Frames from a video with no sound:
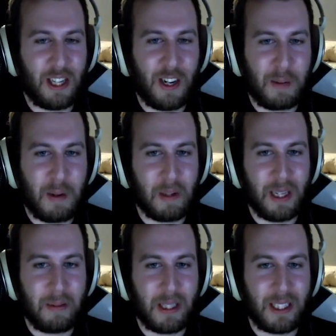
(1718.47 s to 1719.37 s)
to talk people
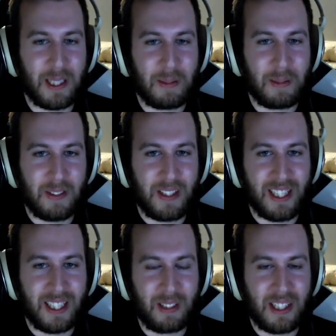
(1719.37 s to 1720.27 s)
up on this movie
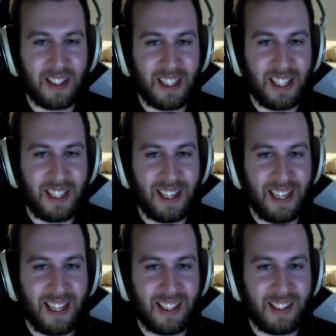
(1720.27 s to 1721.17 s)
like recently,
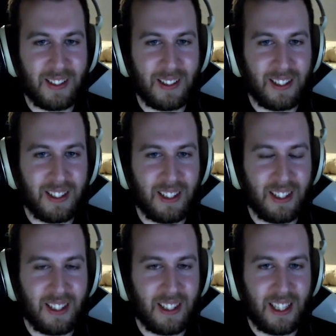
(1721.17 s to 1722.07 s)
and
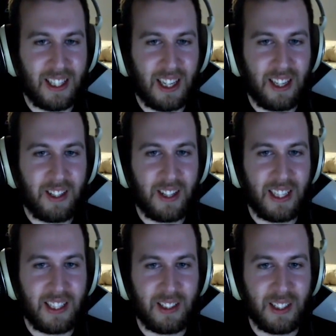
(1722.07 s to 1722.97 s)
I don't know how
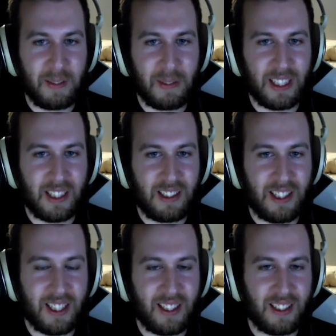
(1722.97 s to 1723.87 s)
to do it. I'm like, you
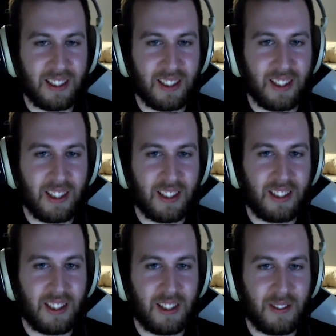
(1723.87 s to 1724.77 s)
like lots
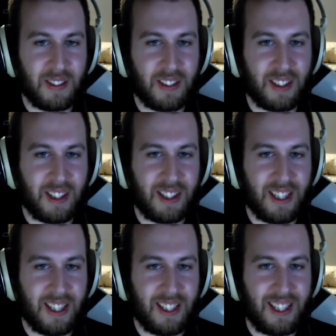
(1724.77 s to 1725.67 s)
of stuff
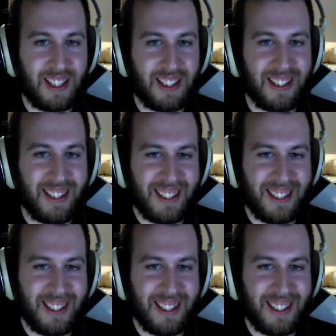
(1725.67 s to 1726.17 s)
getting killed?